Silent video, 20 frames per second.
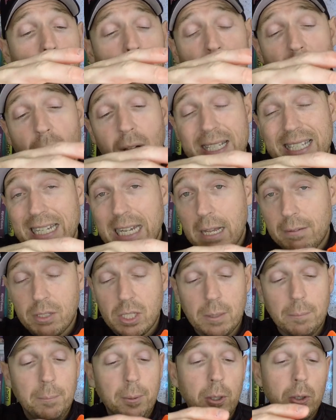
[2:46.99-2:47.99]
provides enough
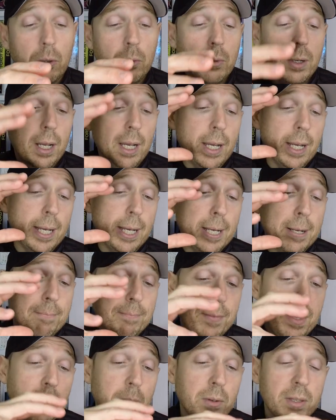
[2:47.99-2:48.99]
support
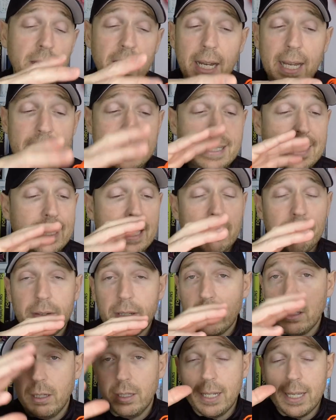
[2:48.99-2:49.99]
with the lacing and
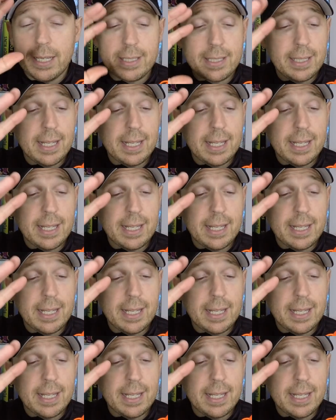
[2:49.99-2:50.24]
everything like that,